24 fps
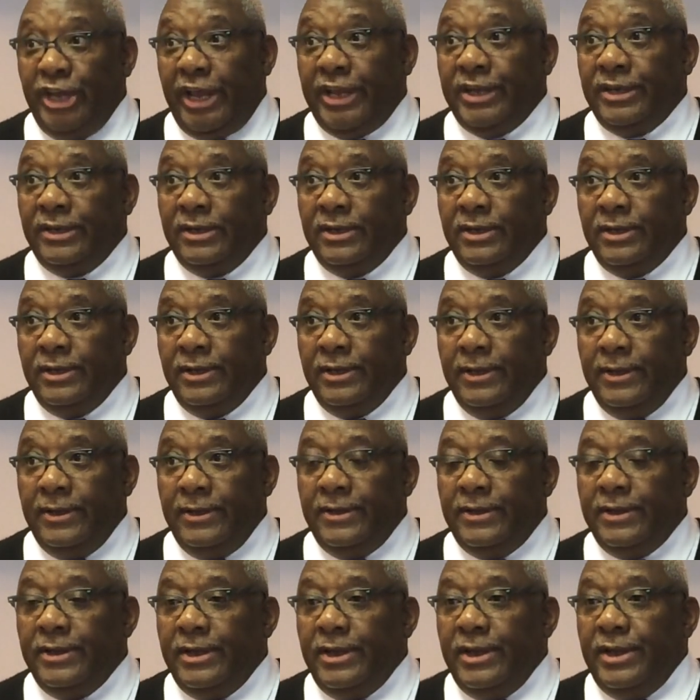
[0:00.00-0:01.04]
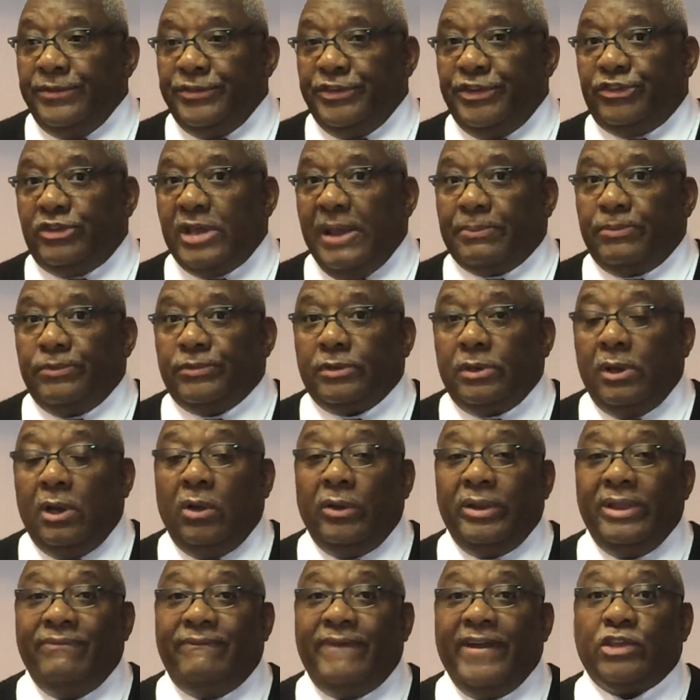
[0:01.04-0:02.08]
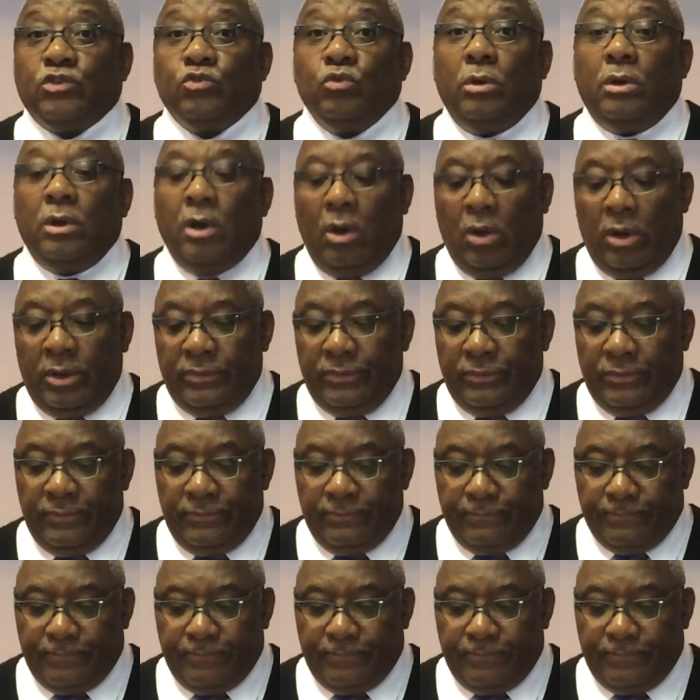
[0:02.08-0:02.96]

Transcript: 10. This chapter is called Effectual Calling.